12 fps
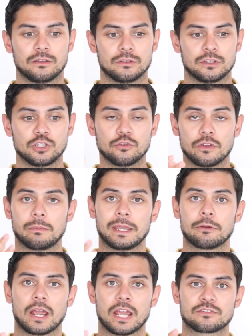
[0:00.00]
the
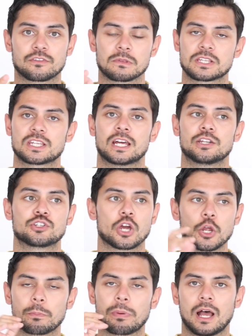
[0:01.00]
UVB rays from the sun
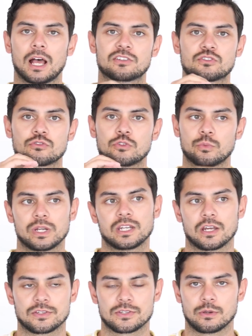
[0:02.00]
don't pass through
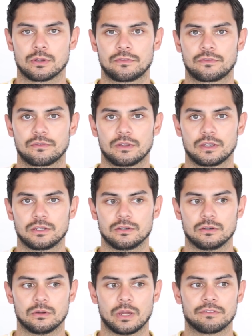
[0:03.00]
windows, so if
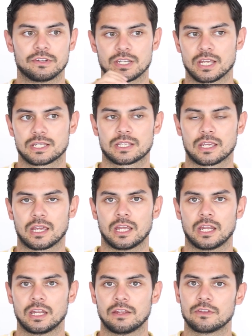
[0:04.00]
you have a desk
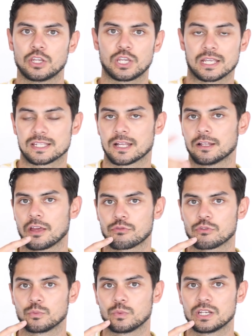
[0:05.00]
and even though you get sunlight
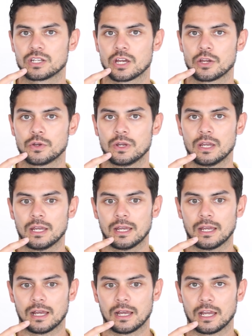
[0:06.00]
through the window,
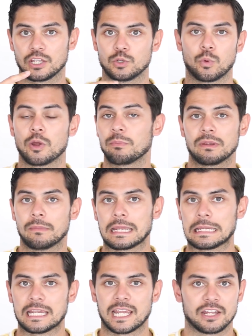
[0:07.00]
uh, you won't be
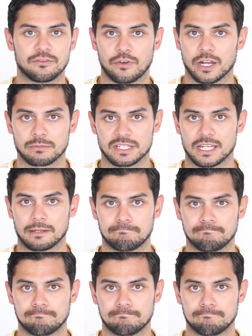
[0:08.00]
making any vitamin D.